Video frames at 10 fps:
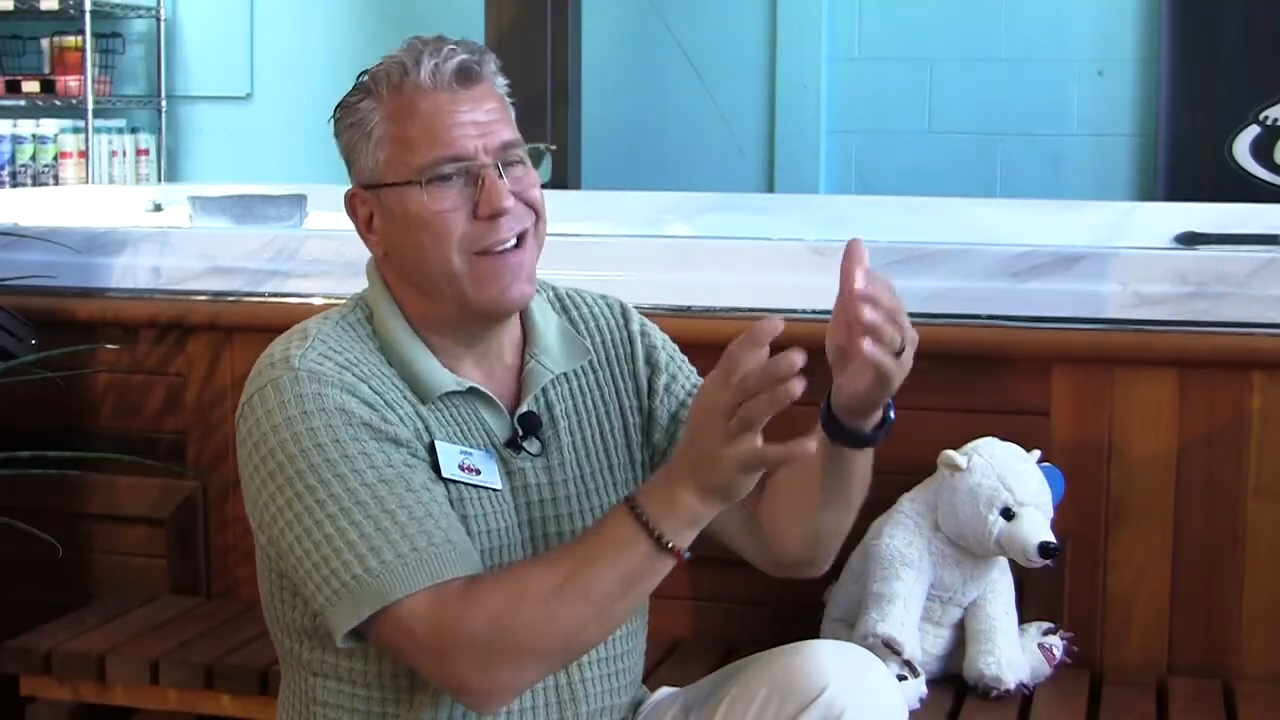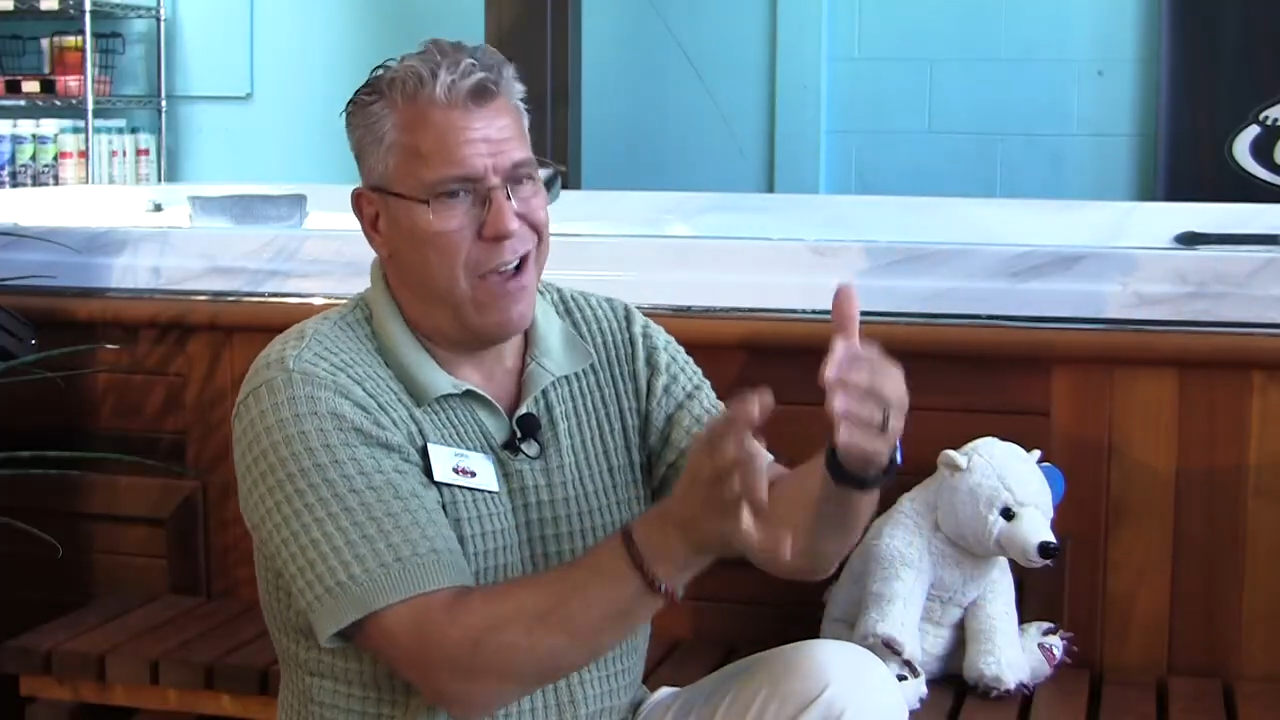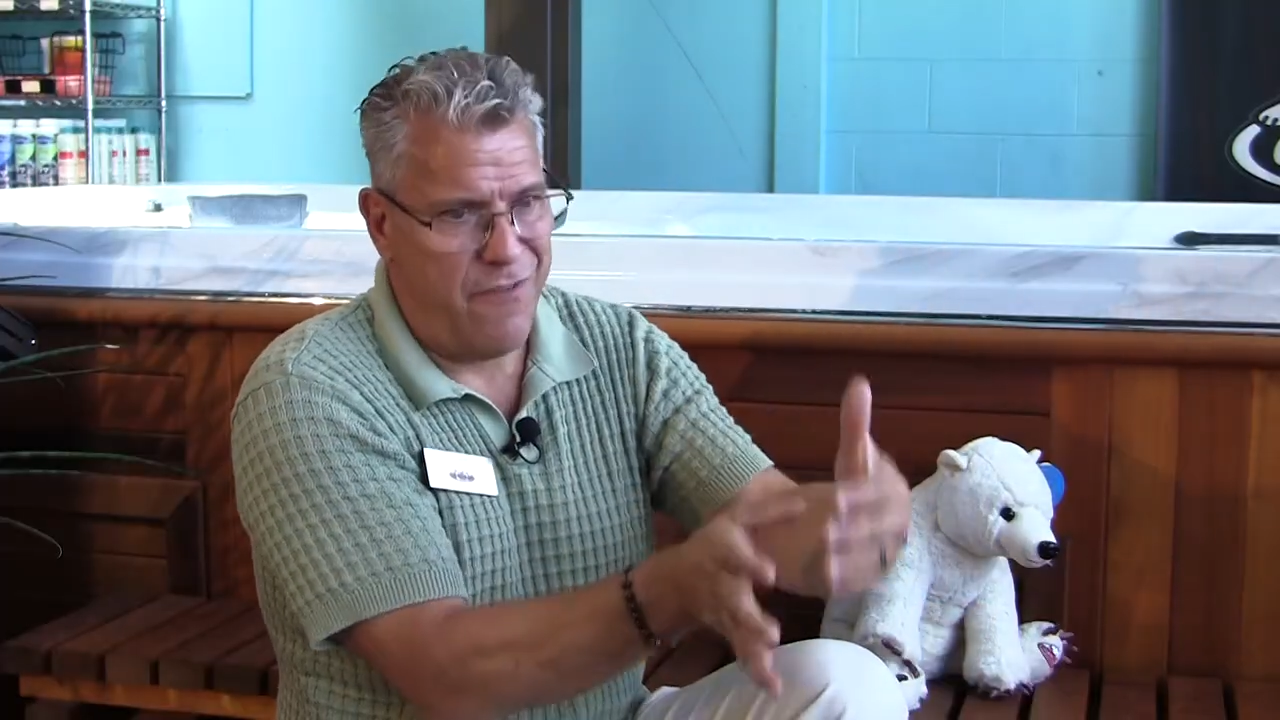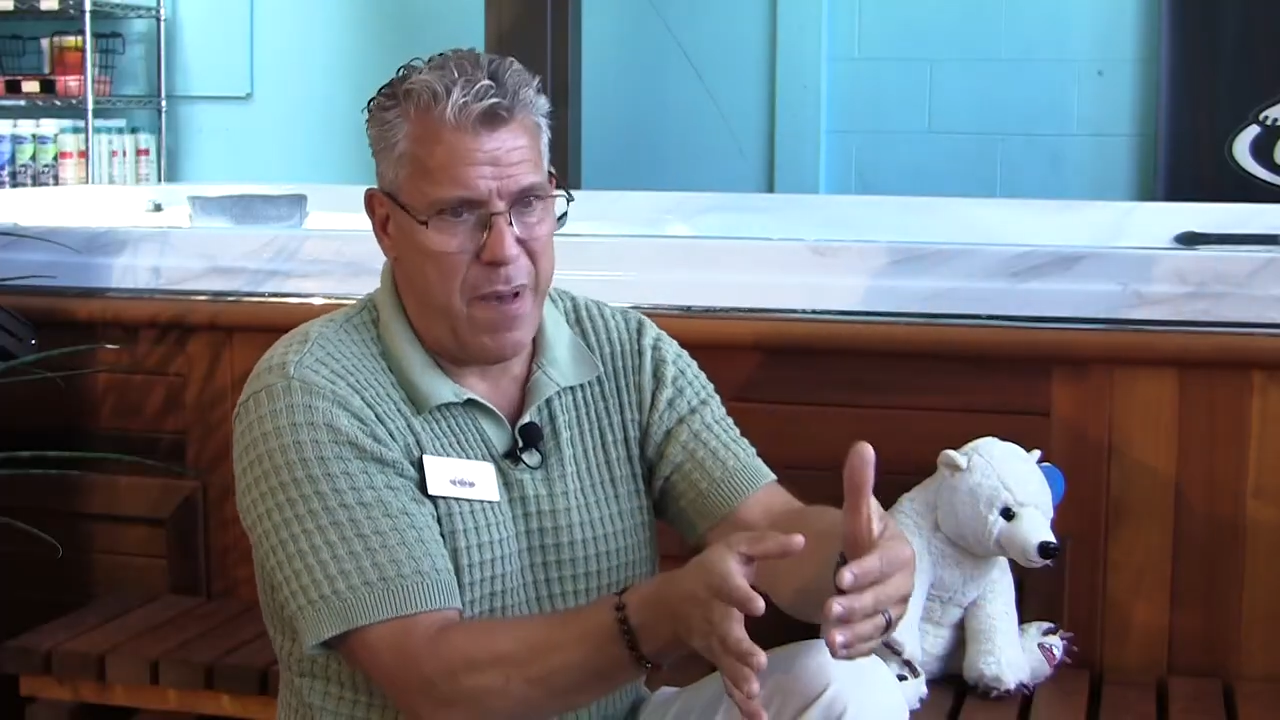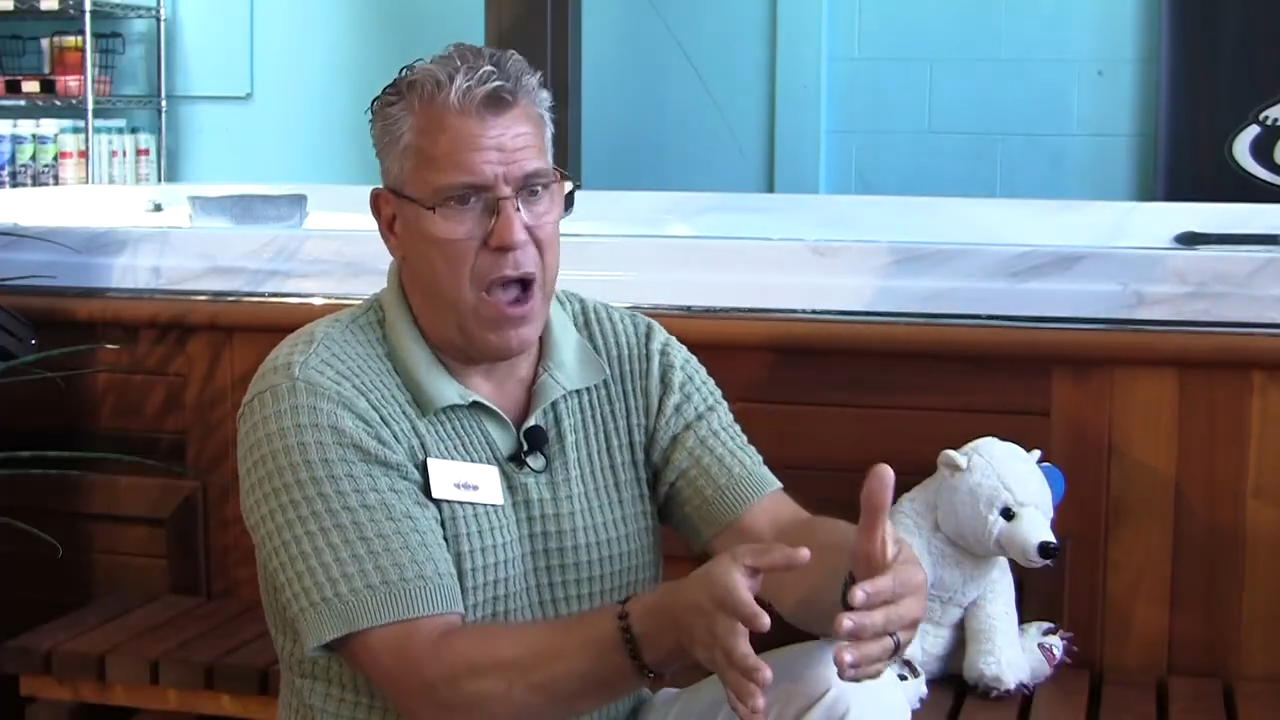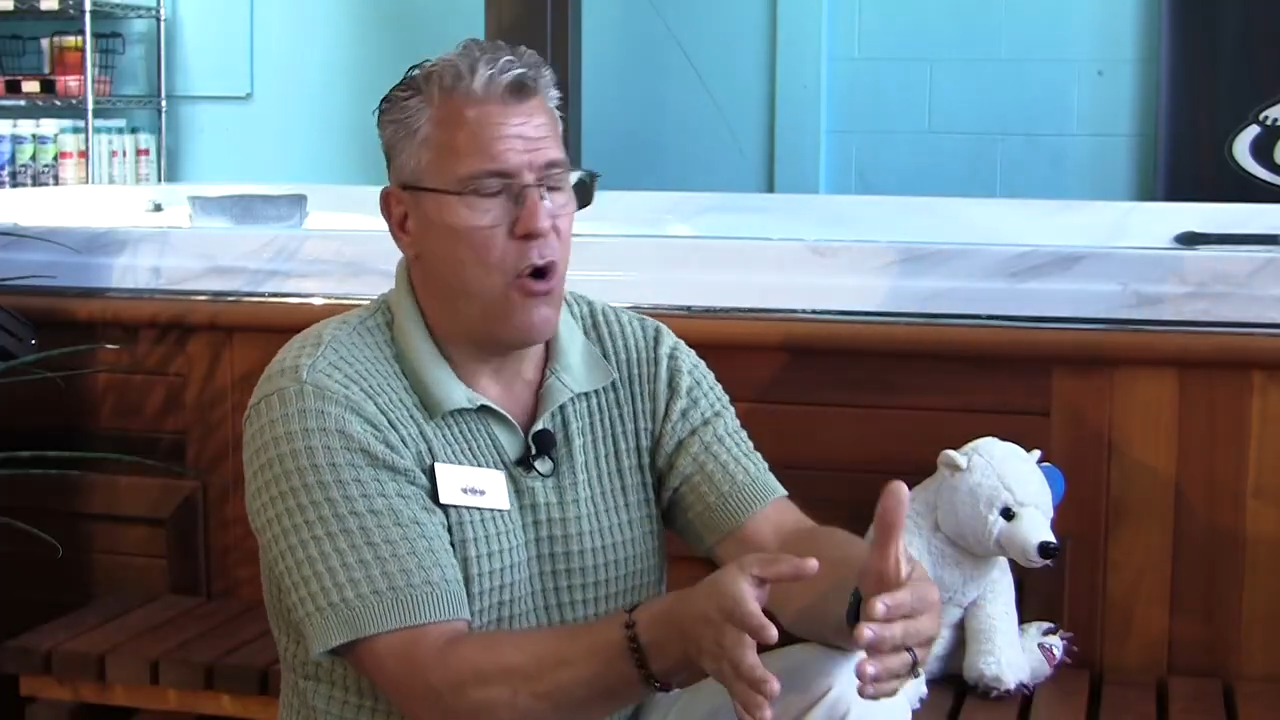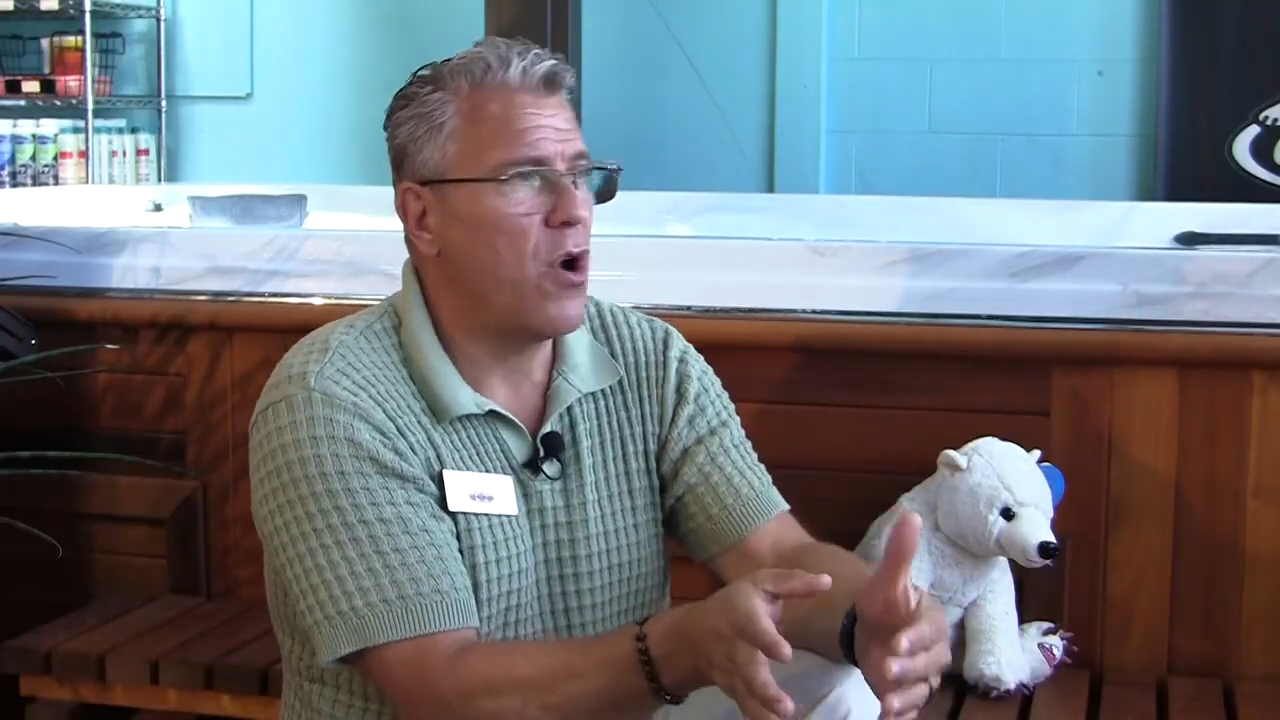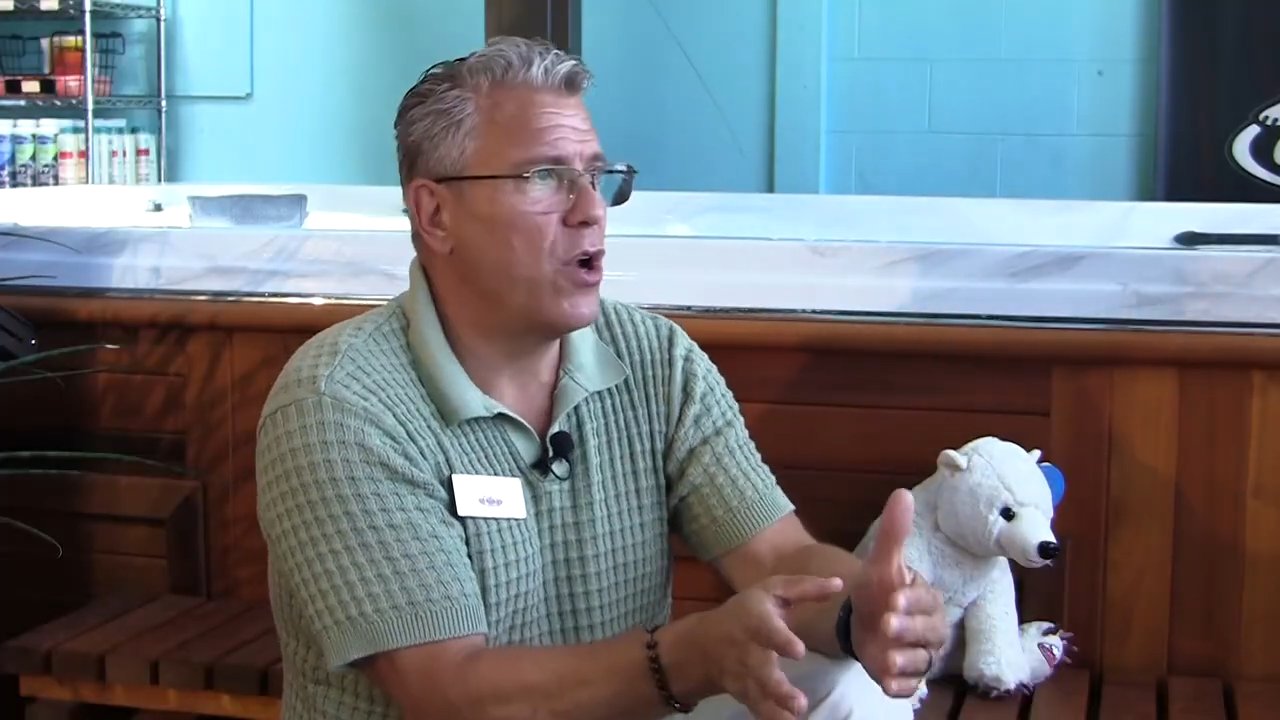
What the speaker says: enough power